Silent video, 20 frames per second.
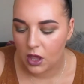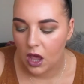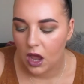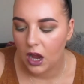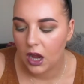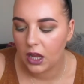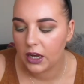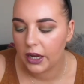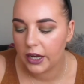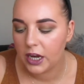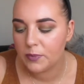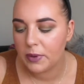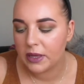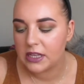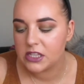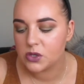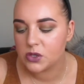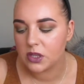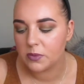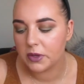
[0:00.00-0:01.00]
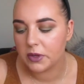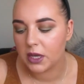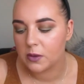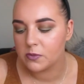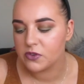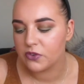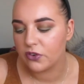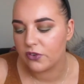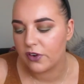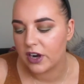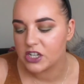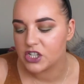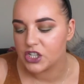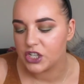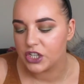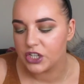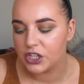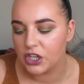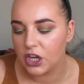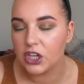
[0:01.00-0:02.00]
Eyeliner pencil that becomes
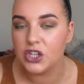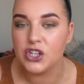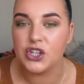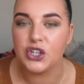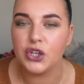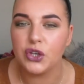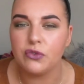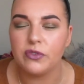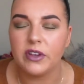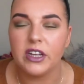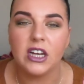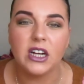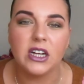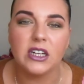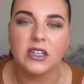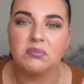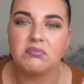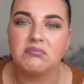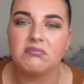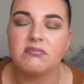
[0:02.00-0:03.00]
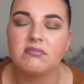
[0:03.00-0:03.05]
fluorescent under UV light.